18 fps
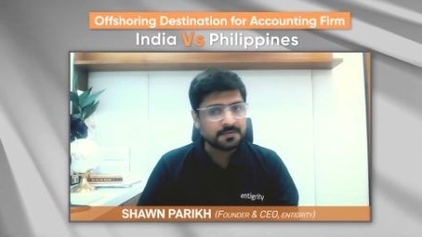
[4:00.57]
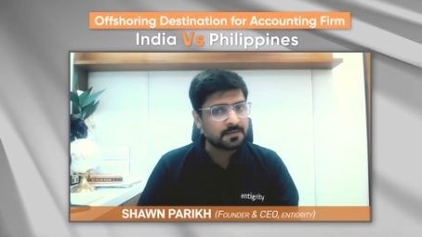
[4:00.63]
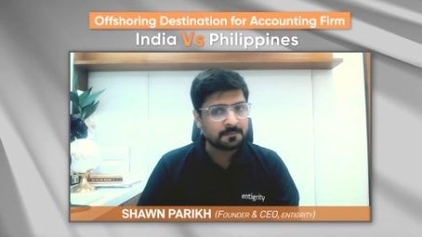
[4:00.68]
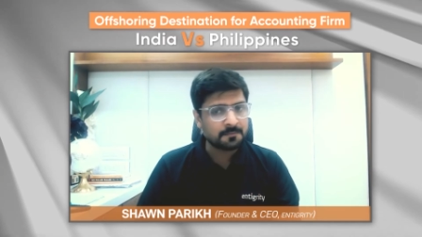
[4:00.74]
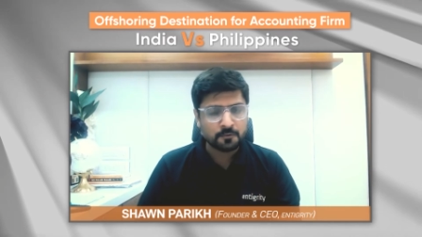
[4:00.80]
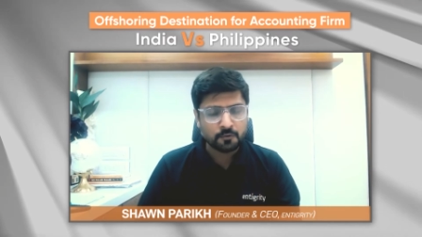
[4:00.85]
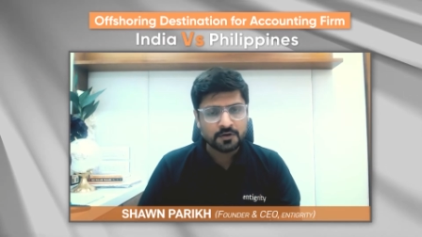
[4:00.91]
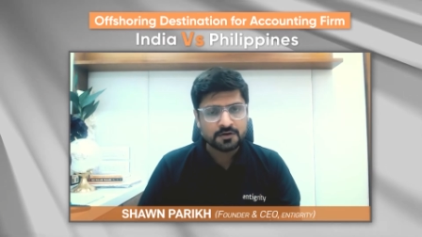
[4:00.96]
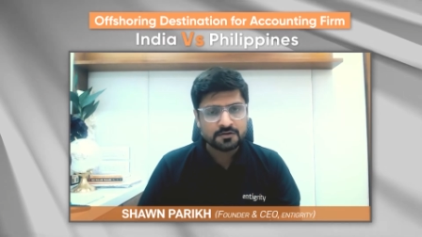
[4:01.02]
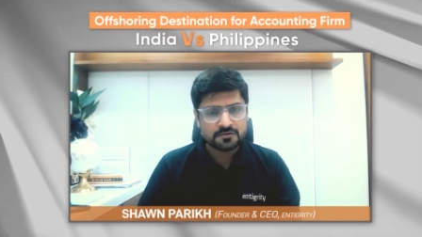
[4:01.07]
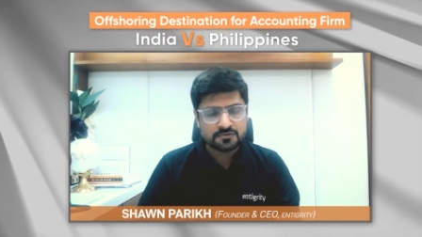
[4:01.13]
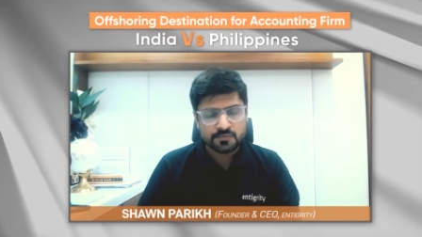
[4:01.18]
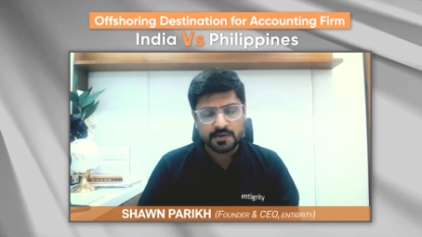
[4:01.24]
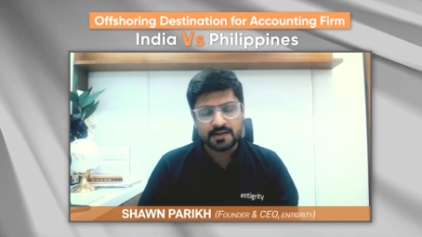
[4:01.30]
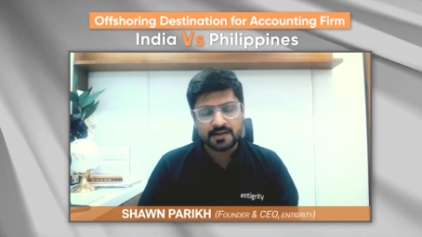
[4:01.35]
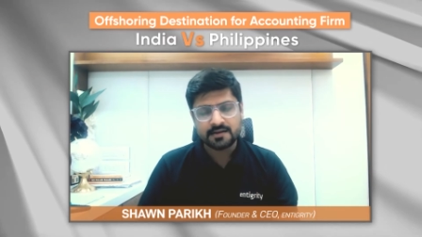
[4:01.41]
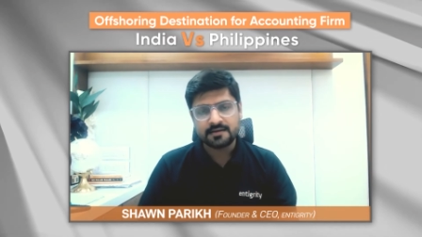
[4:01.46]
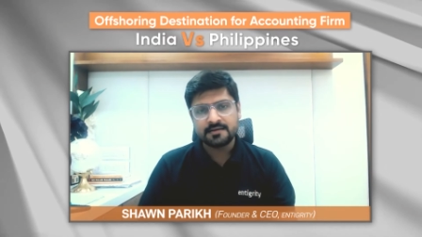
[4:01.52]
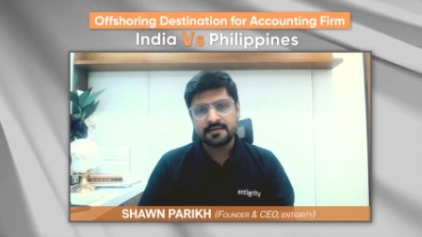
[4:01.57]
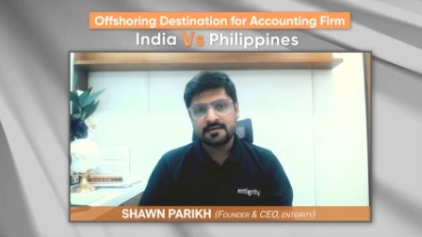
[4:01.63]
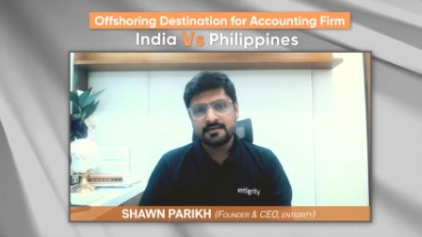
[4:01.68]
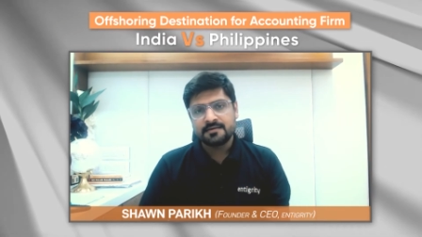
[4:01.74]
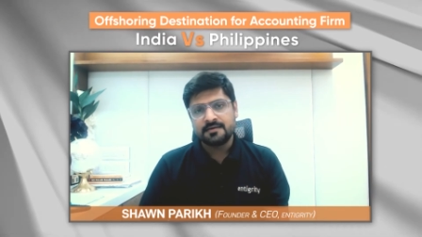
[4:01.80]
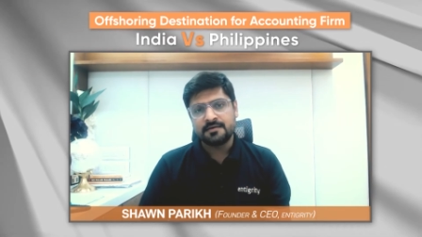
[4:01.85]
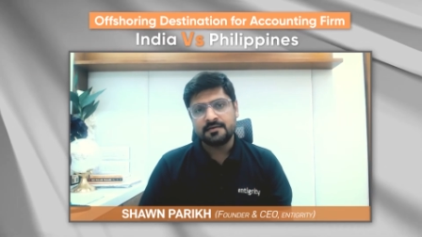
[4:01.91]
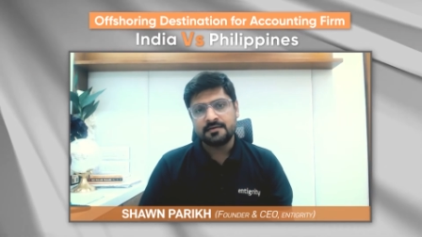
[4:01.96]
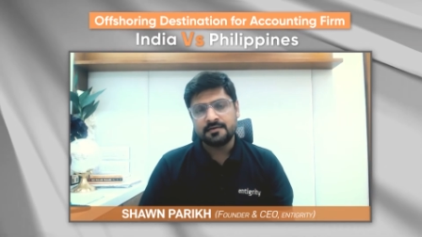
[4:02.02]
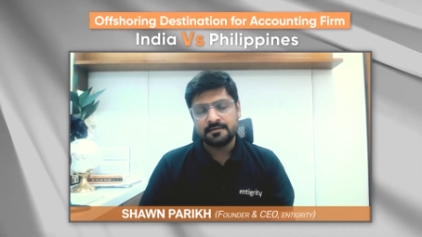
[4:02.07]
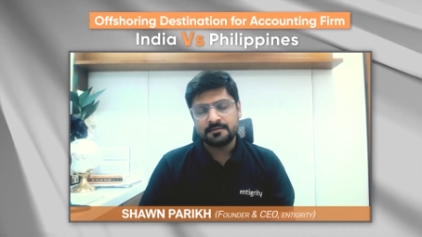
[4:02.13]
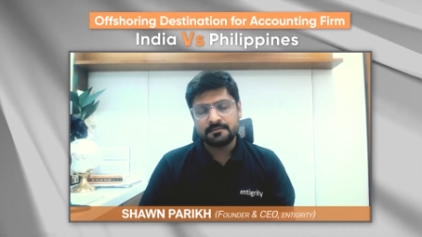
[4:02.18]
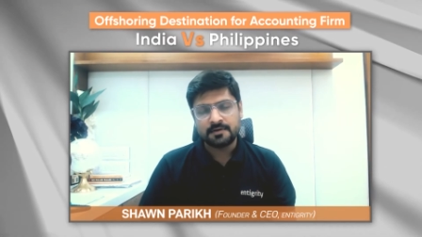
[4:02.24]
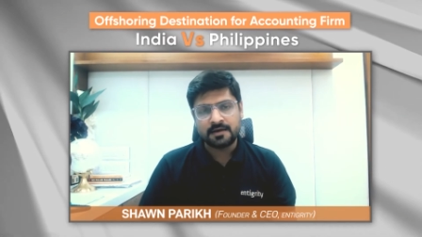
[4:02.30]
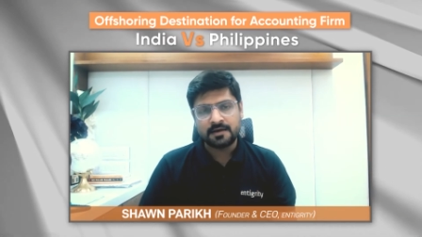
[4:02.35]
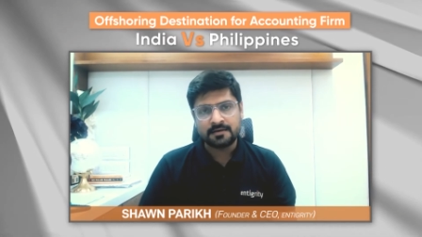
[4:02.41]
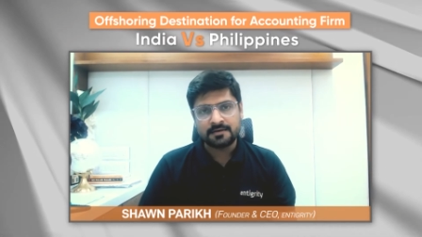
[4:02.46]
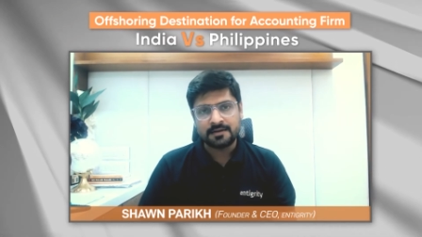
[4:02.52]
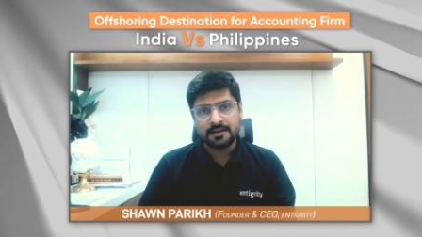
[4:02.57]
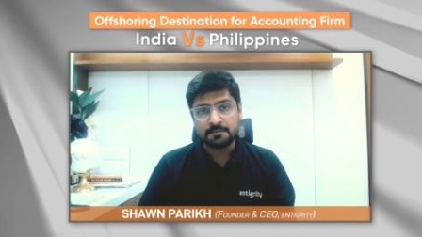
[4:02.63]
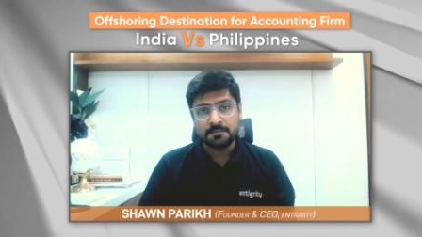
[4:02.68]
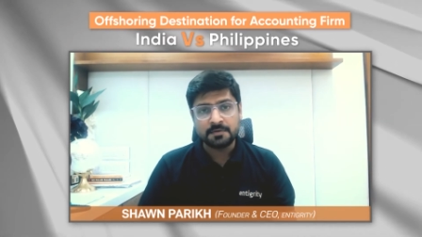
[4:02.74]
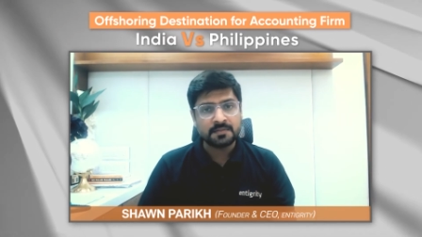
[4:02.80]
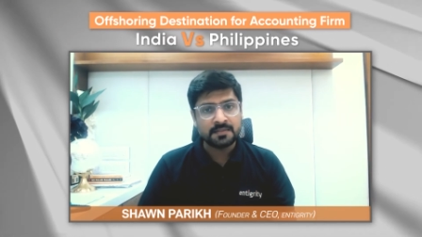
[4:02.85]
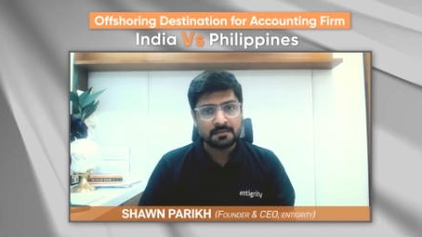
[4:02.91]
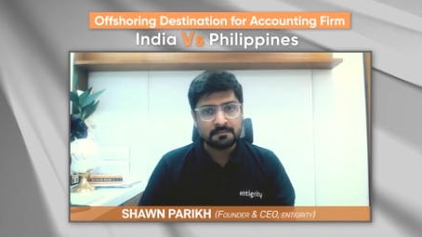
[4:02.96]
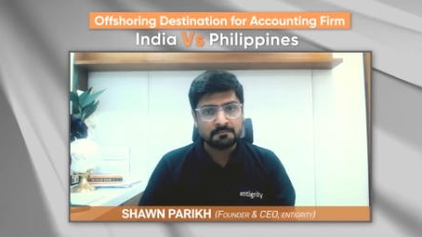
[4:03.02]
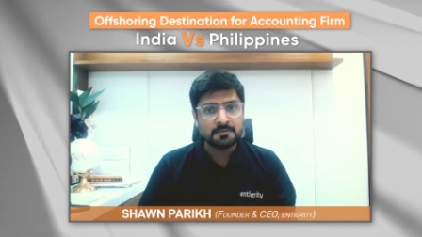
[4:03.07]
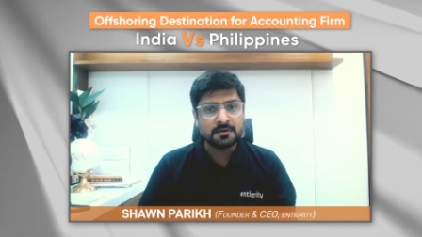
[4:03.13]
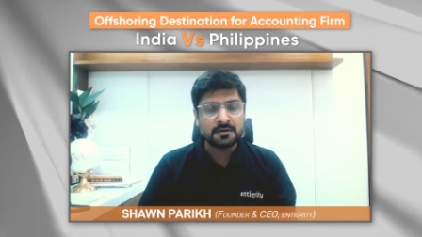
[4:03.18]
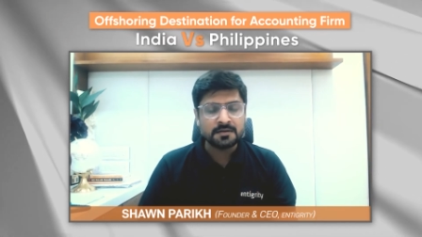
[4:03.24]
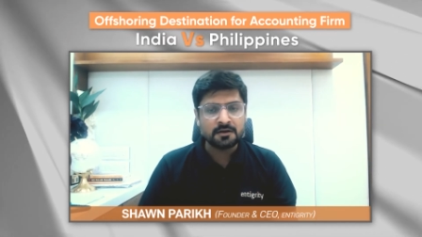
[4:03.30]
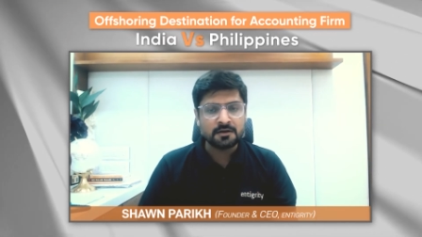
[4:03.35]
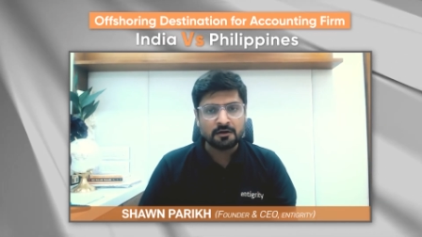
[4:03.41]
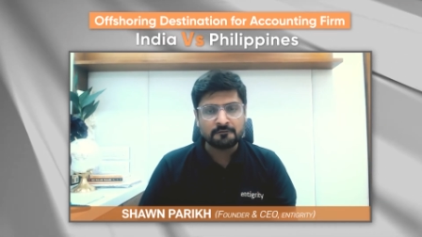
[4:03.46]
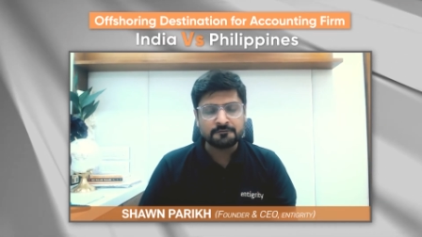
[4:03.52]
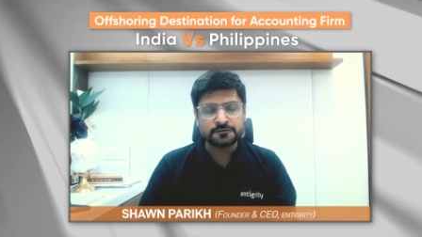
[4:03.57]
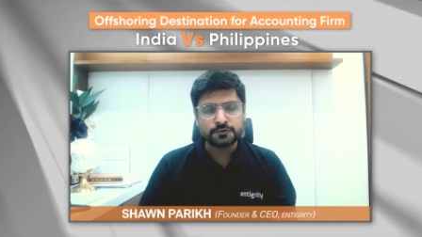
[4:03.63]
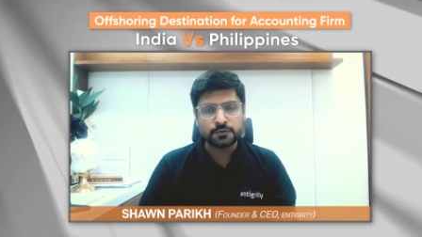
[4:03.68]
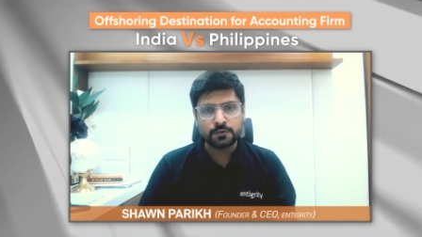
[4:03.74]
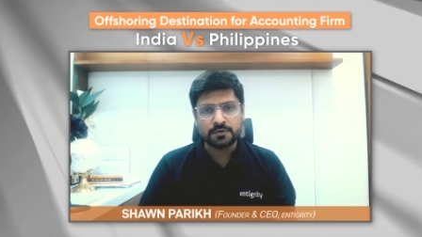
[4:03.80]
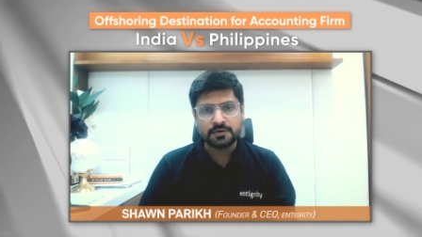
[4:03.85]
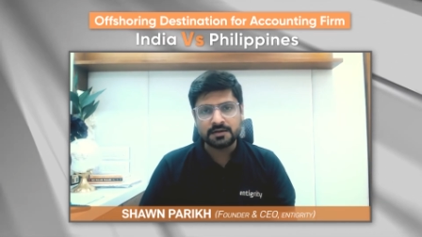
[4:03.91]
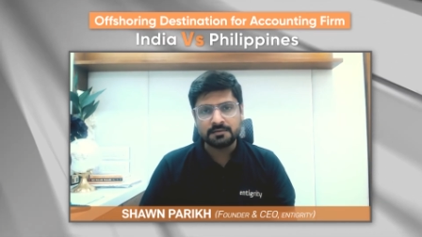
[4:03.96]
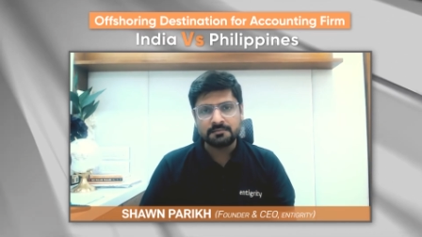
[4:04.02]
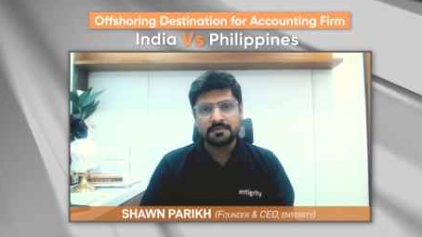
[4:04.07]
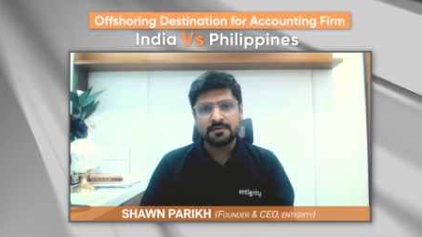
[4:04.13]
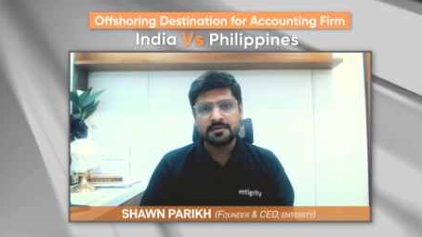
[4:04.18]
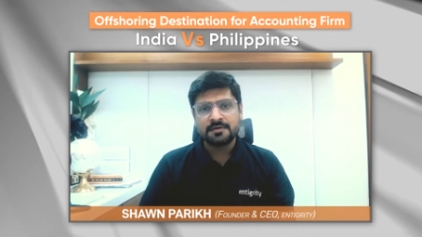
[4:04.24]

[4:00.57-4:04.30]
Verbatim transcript: them grow as well, uh, and helping them build their offshore team.